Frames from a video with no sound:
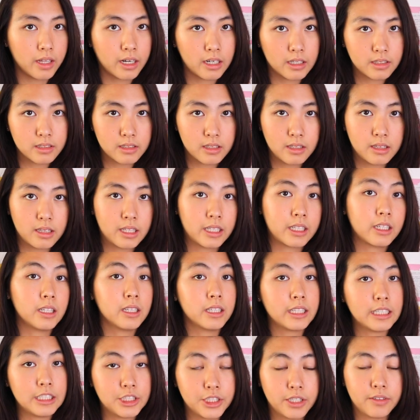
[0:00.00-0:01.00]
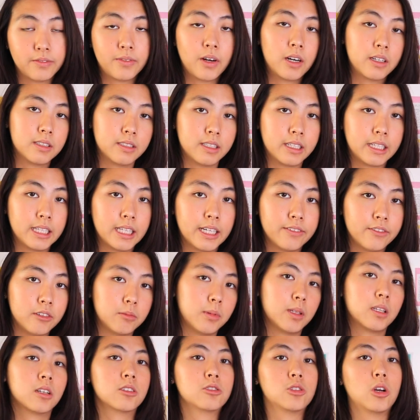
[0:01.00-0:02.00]
there's the collegiate varsity level,
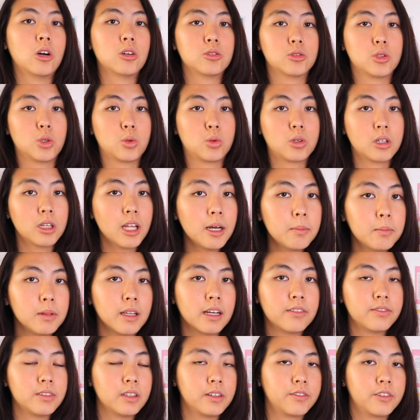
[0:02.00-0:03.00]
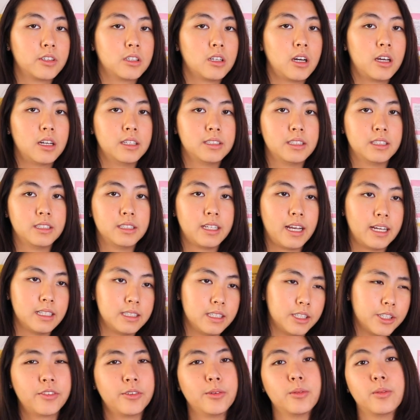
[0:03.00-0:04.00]
but there's also club level if you're not as
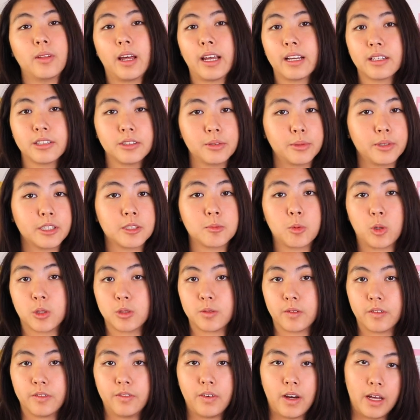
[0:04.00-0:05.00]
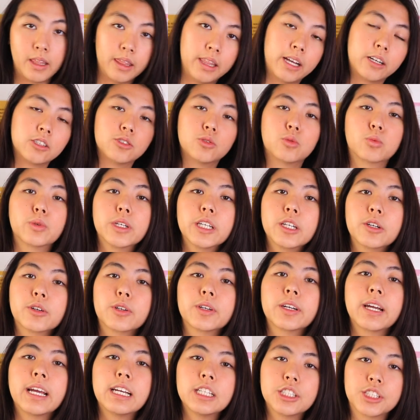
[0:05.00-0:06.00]
intense. If you like doing sports for fun, there's
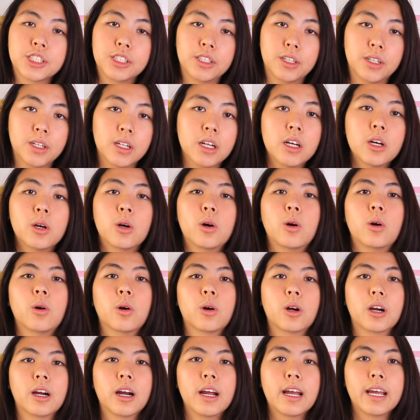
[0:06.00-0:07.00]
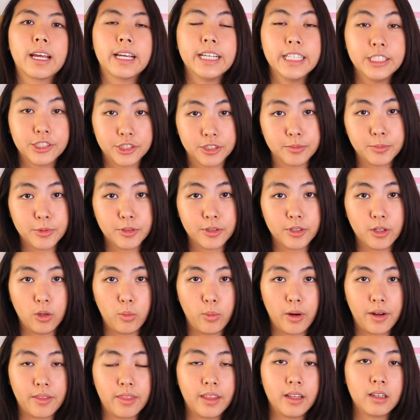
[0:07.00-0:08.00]
recreational or intramural
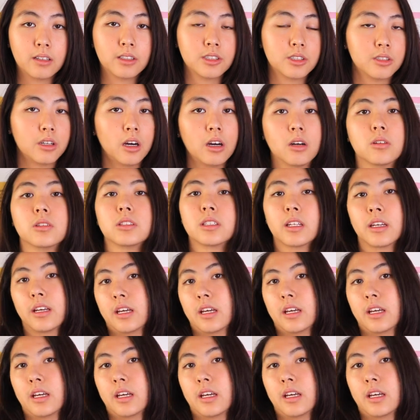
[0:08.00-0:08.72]
where they'll just host